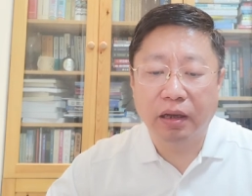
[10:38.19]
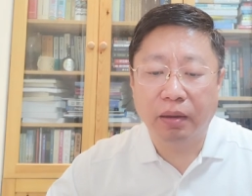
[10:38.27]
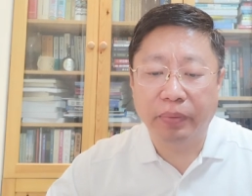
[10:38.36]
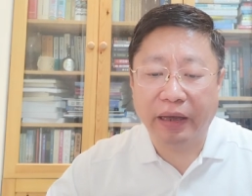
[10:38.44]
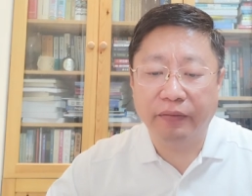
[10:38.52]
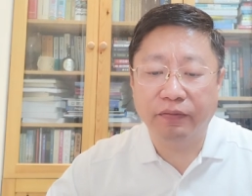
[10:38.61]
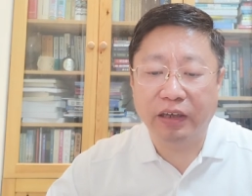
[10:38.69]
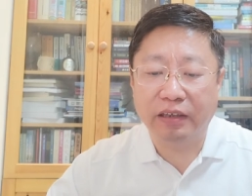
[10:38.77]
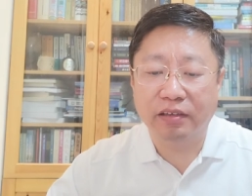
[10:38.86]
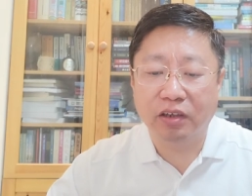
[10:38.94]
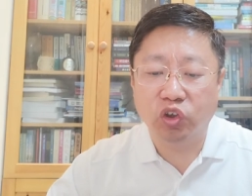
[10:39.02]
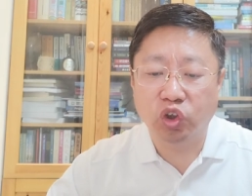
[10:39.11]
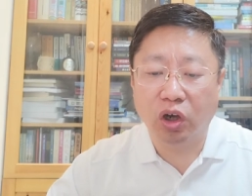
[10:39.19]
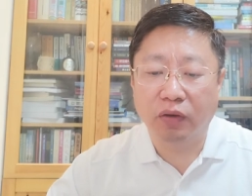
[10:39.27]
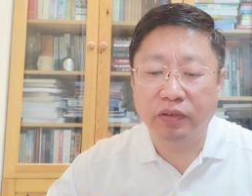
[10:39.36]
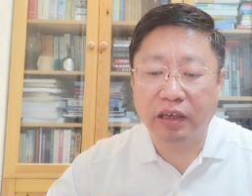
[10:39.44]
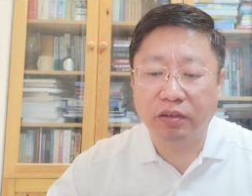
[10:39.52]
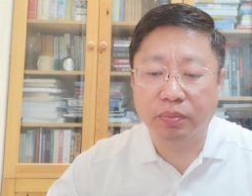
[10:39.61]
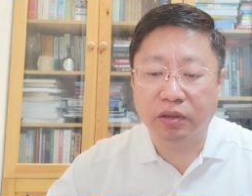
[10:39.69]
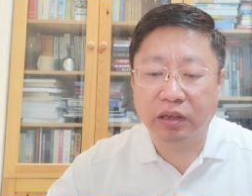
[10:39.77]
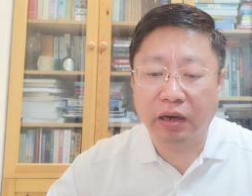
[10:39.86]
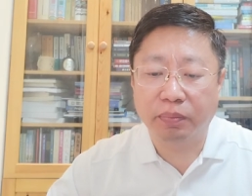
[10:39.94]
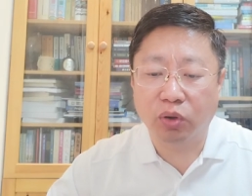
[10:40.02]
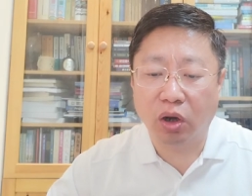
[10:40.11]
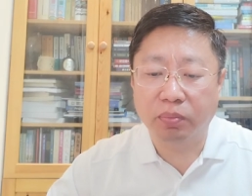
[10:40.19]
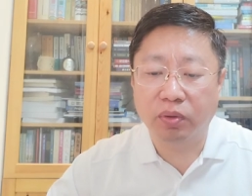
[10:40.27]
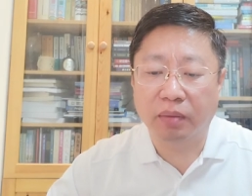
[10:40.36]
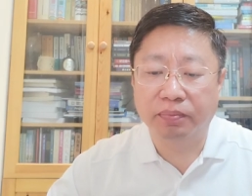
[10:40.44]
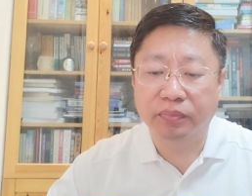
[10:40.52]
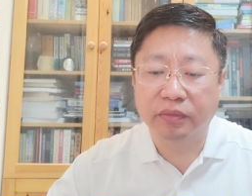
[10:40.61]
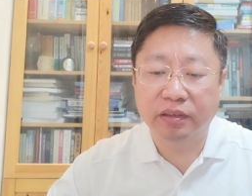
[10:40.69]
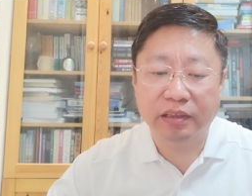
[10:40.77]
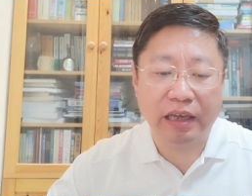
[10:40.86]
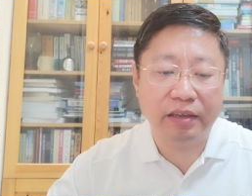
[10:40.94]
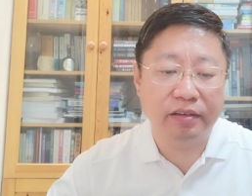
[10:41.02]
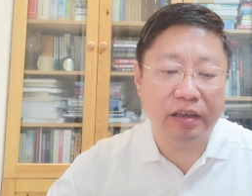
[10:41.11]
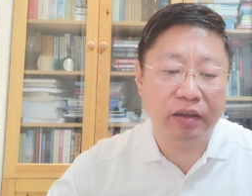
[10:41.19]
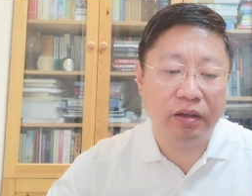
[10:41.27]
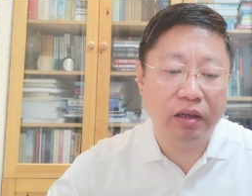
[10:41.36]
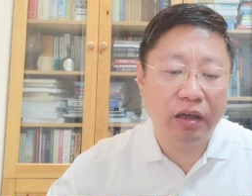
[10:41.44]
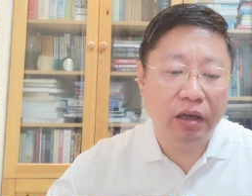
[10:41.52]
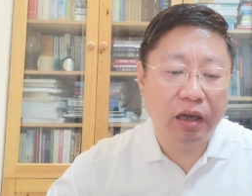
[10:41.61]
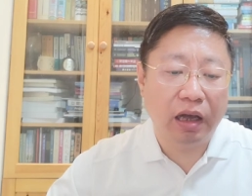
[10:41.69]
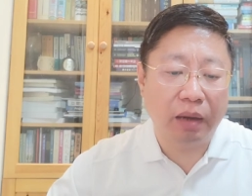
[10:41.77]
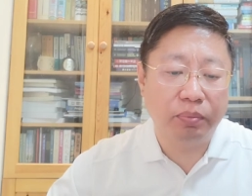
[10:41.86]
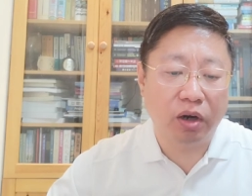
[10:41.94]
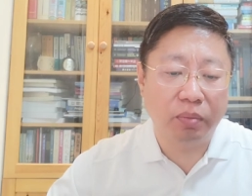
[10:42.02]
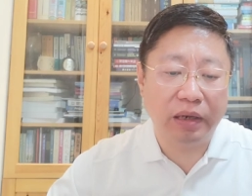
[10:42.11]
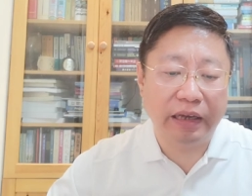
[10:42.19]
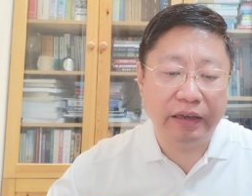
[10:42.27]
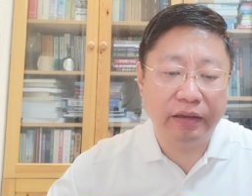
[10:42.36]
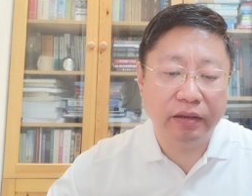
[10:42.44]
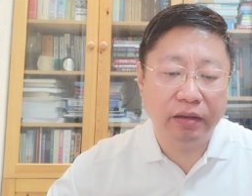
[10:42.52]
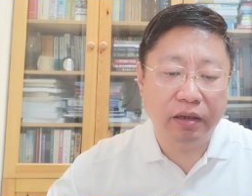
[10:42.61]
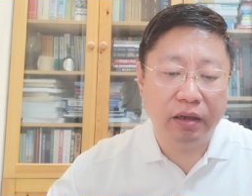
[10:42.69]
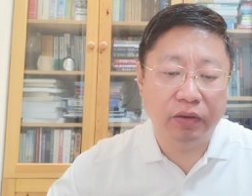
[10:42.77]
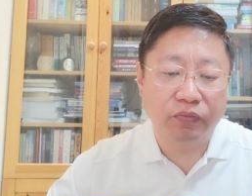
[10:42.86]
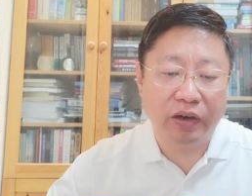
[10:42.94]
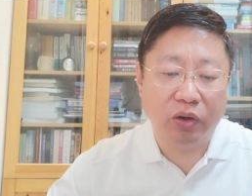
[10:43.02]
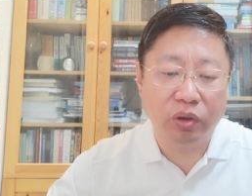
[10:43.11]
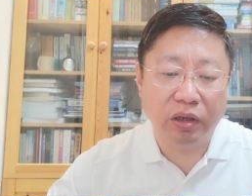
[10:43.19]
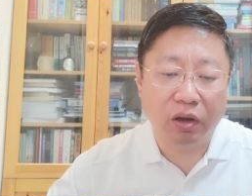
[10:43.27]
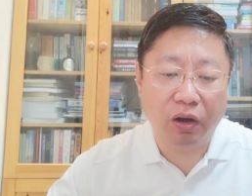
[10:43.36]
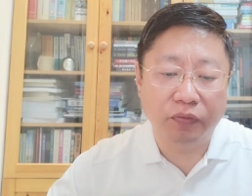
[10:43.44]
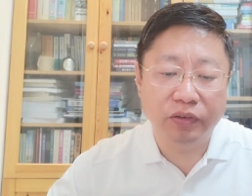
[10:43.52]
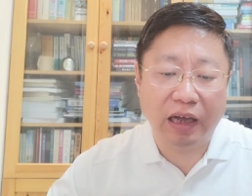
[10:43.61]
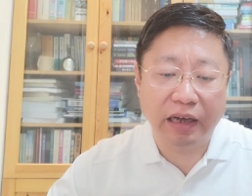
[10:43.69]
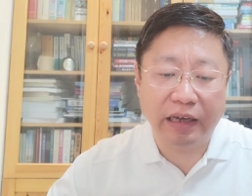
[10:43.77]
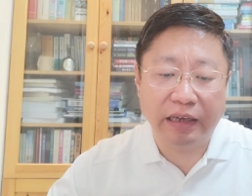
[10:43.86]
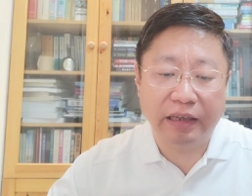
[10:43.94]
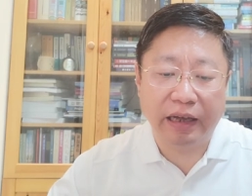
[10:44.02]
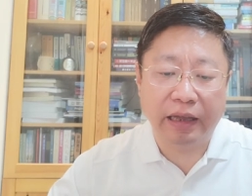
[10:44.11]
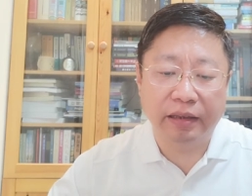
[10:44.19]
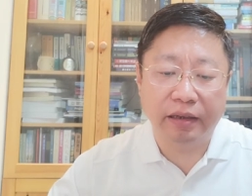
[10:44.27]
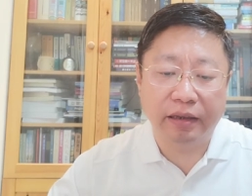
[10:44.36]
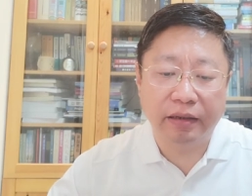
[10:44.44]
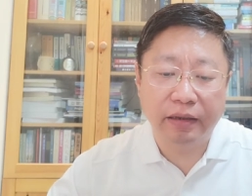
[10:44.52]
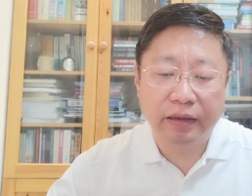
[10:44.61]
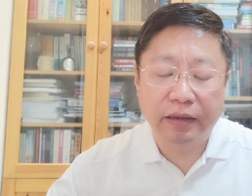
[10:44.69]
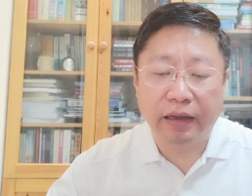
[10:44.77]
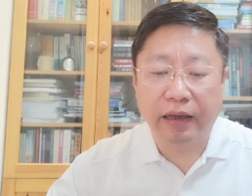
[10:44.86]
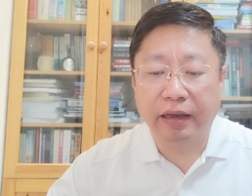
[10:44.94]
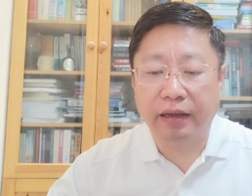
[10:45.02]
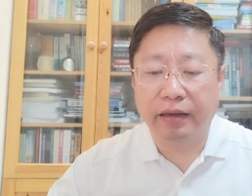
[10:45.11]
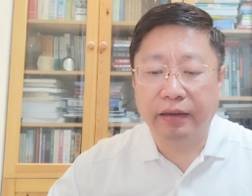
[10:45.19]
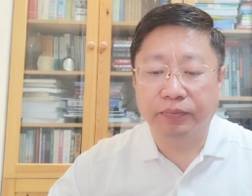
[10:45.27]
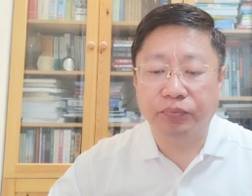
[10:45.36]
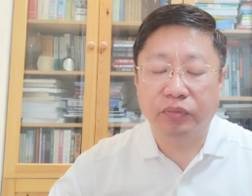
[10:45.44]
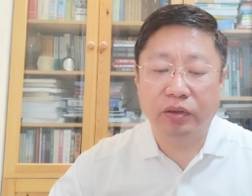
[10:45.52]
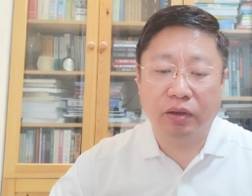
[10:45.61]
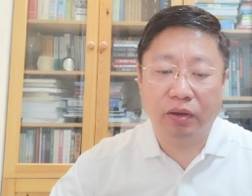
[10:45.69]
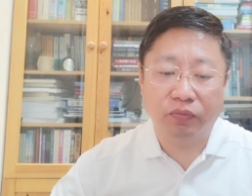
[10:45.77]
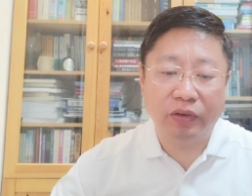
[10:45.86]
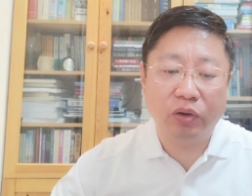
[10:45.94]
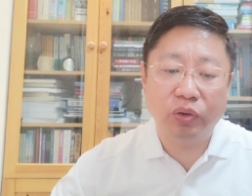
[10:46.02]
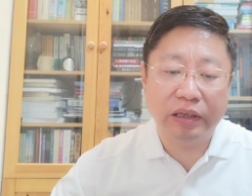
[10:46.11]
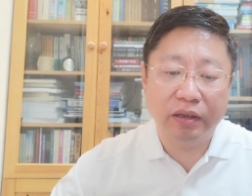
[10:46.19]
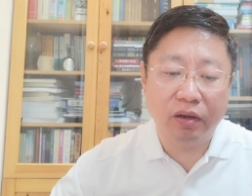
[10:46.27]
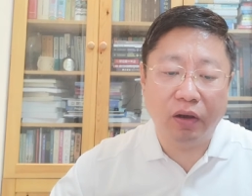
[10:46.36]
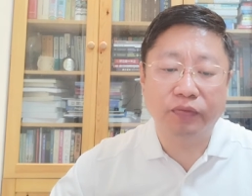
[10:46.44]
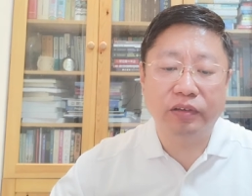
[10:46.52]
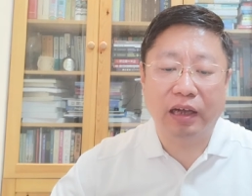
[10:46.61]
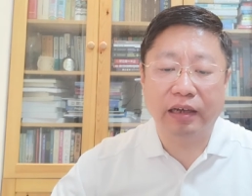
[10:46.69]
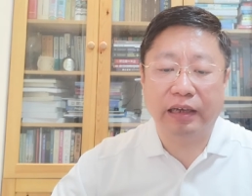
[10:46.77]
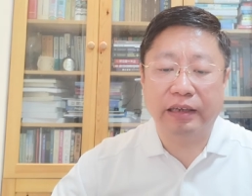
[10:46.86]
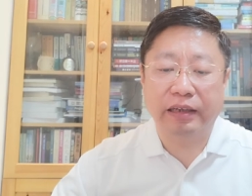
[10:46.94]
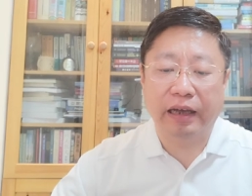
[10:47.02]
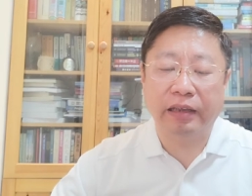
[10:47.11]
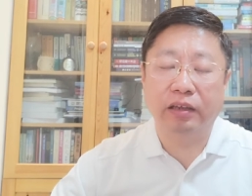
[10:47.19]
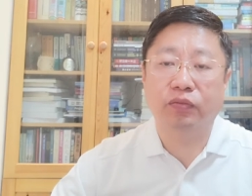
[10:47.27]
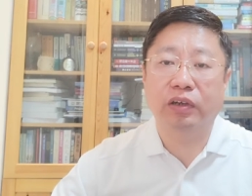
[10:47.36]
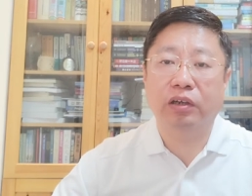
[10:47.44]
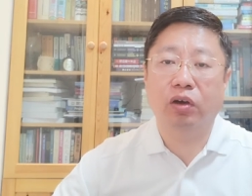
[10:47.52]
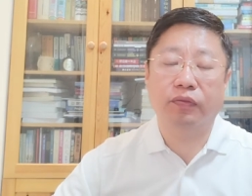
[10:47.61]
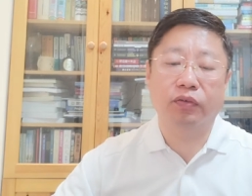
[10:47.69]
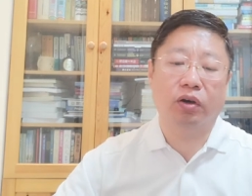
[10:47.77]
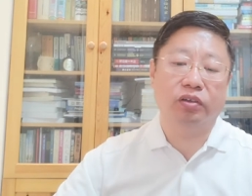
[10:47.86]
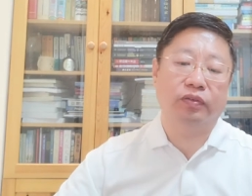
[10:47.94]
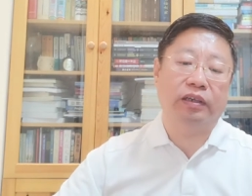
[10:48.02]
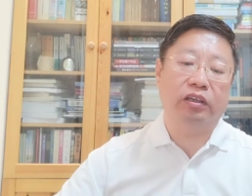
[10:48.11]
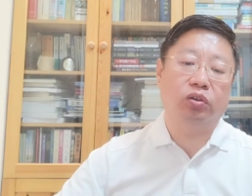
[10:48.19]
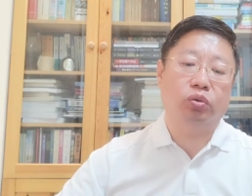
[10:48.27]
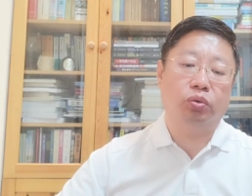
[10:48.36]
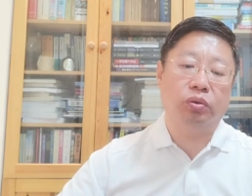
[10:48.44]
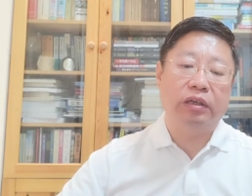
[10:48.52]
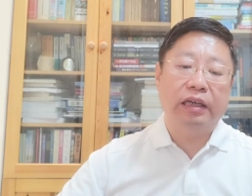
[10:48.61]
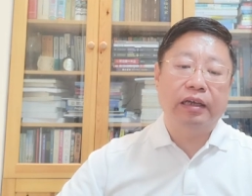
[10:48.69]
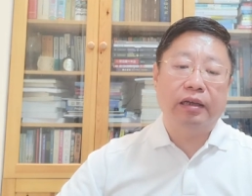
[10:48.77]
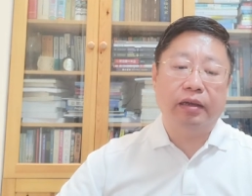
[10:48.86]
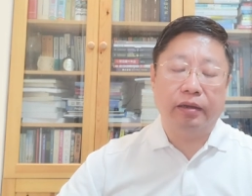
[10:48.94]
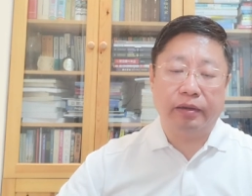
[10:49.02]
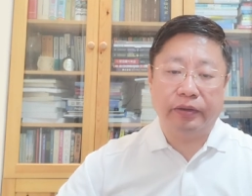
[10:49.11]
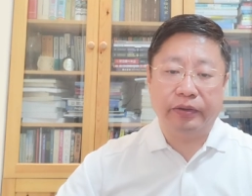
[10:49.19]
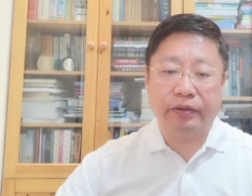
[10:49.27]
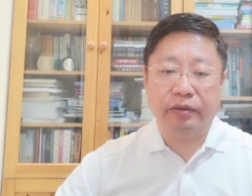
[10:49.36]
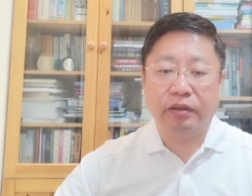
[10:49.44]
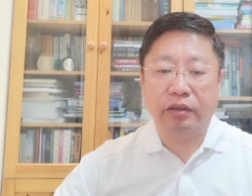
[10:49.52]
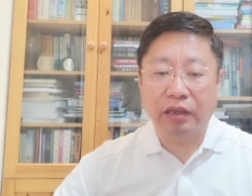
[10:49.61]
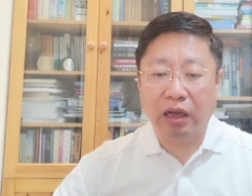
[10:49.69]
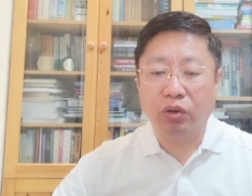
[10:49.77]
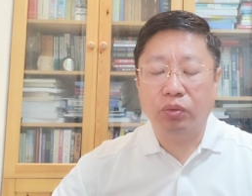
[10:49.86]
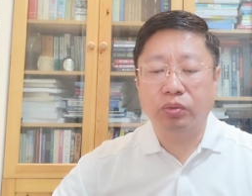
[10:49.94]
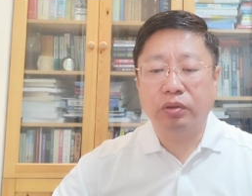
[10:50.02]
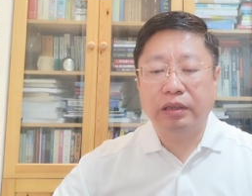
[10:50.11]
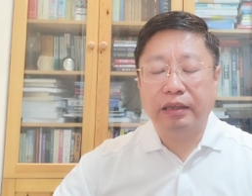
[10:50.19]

bank will solve their problem, then they are probably very off target and very off target. And we, of course, we need to know